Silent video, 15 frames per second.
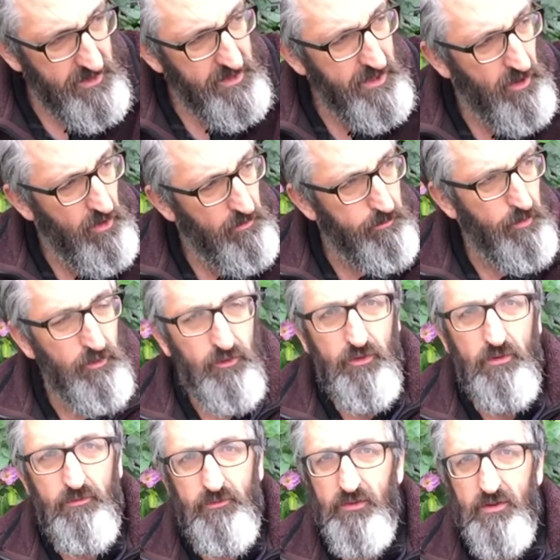you got a
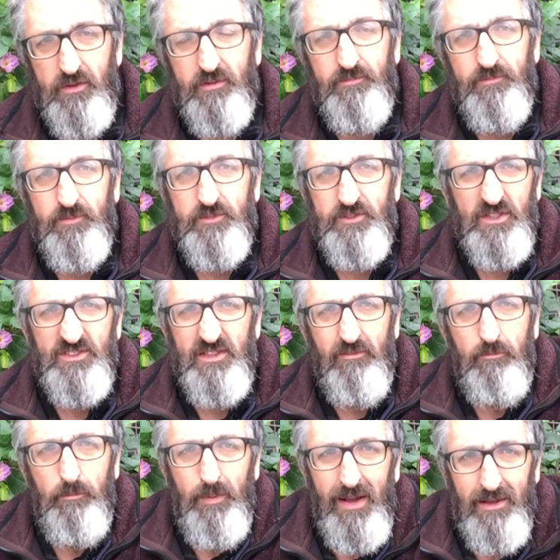bundle for £7,
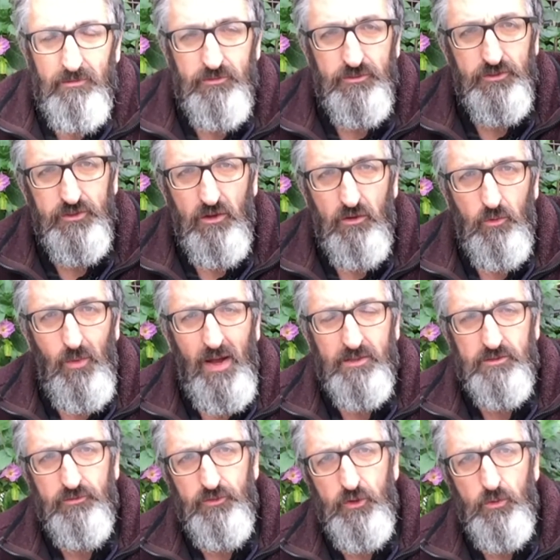you got quite
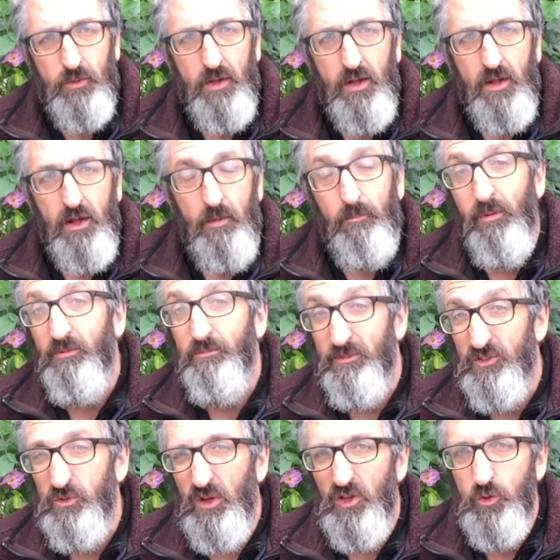a few, but
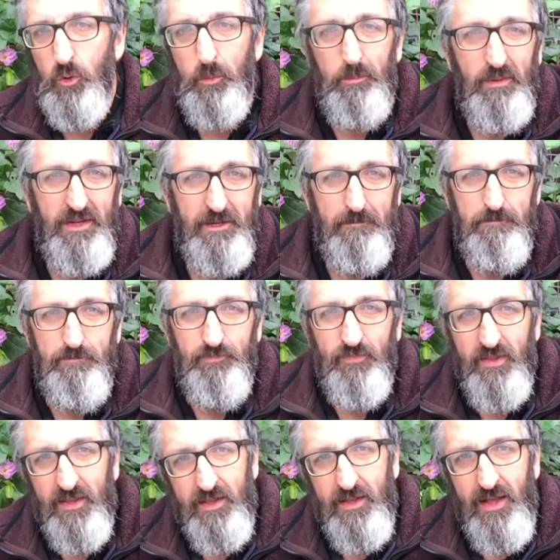between you and me,
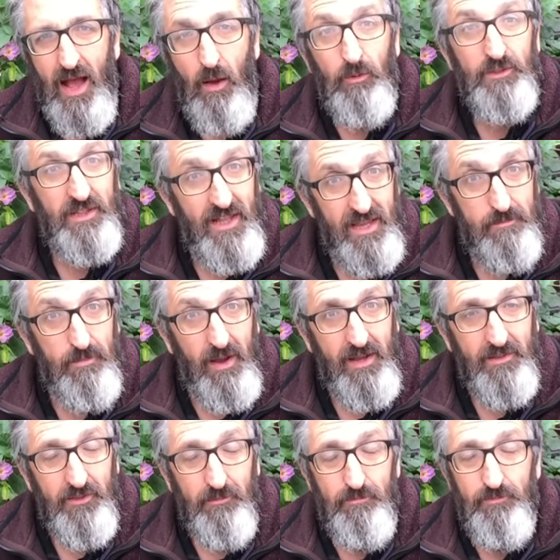I was late buying
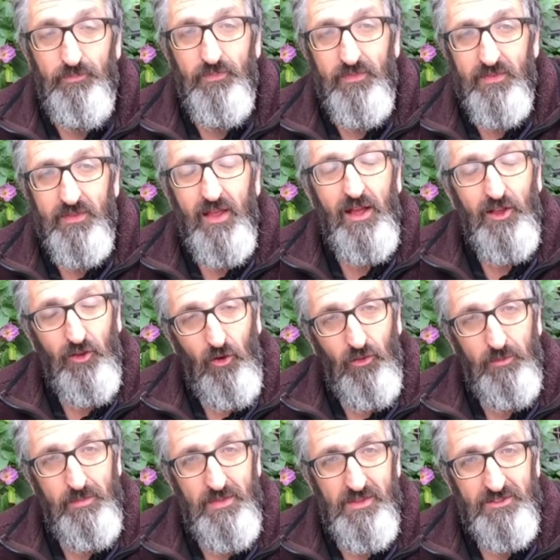them, got
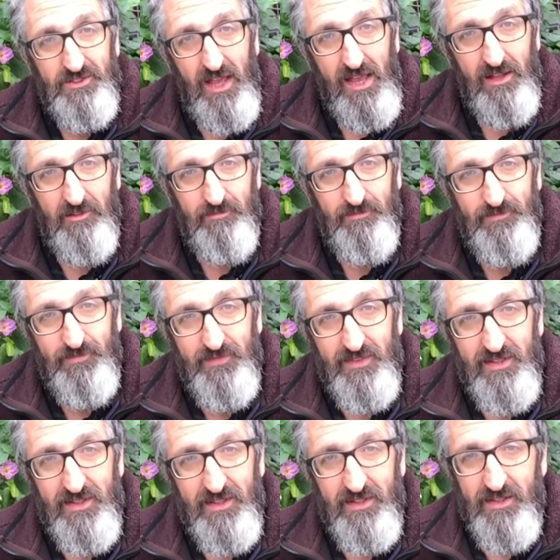them in the sale.
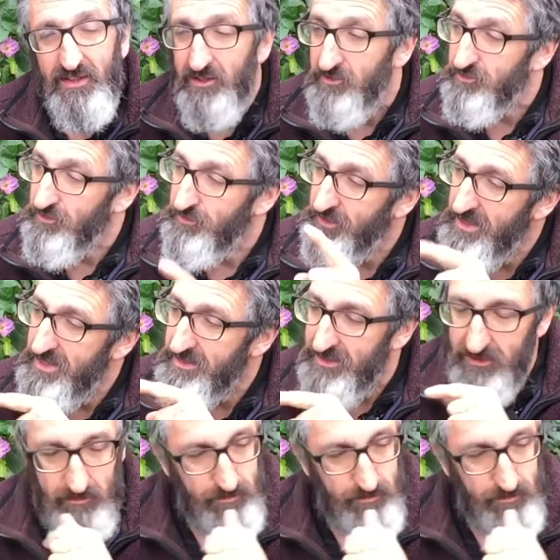So these little